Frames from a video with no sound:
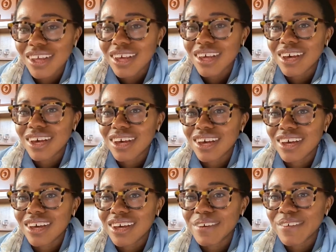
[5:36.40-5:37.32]

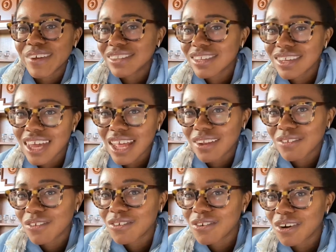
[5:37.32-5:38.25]
It's a kind
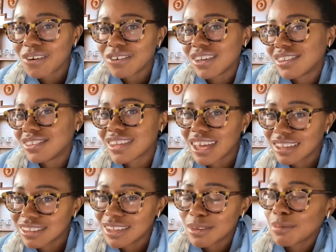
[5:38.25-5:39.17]
of grown and
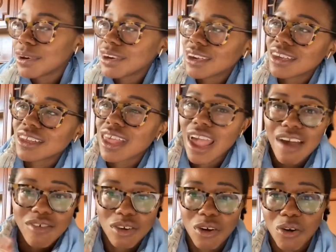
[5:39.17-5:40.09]
sexy book. I
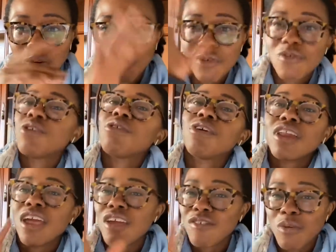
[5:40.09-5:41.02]
have a whole review on
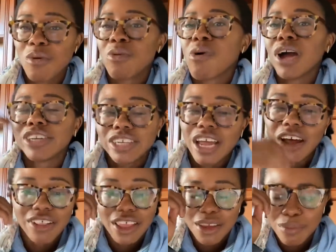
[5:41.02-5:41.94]
it. If you want to watch it, I'll
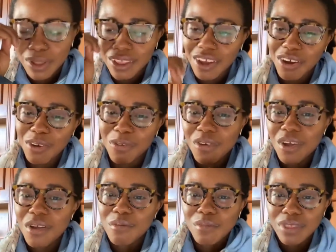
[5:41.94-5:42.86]
link it below.
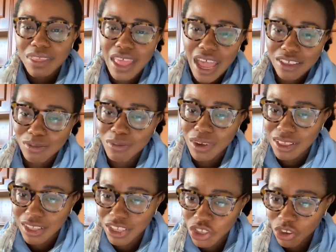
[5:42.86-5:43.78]
But that's
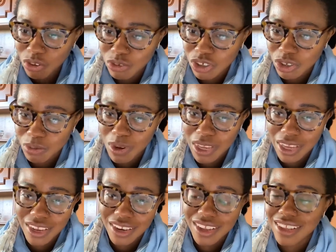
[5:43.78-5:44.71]
one that you should
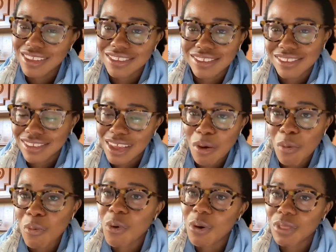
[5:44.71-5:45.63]
read. It
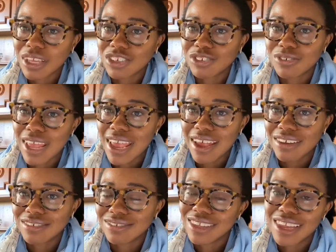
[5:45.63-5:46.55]
won't let you
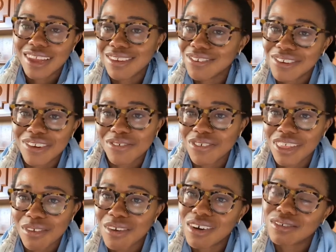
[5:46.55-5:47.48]
down. It
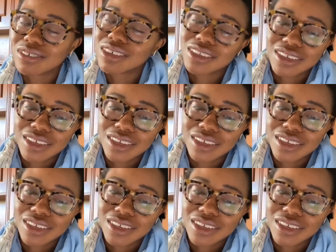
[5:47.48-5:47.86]
really won't.